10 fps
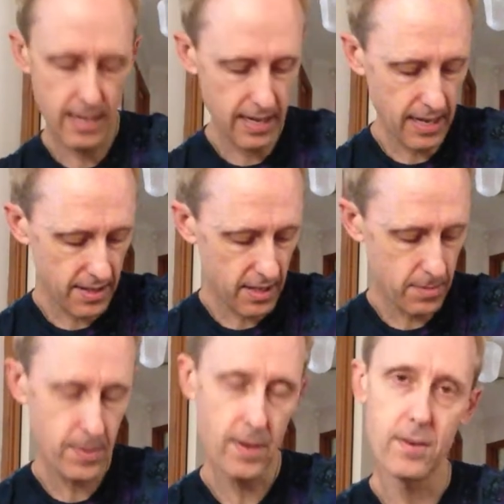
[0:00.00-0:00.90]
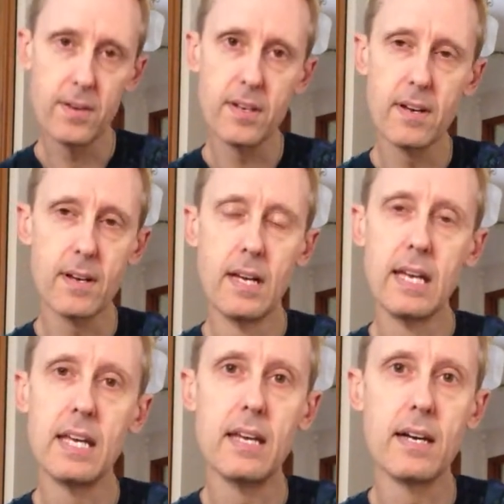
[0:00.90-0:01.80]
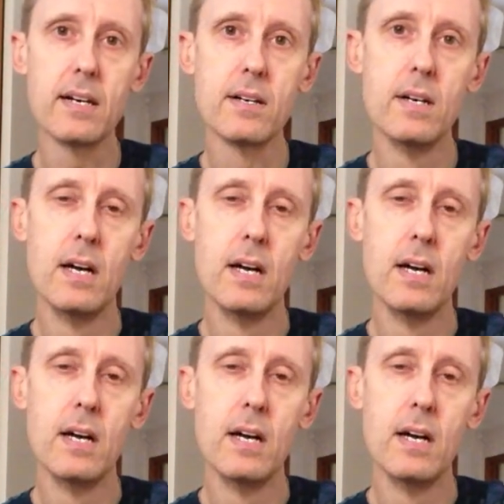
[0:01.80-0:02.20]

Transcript: and another component here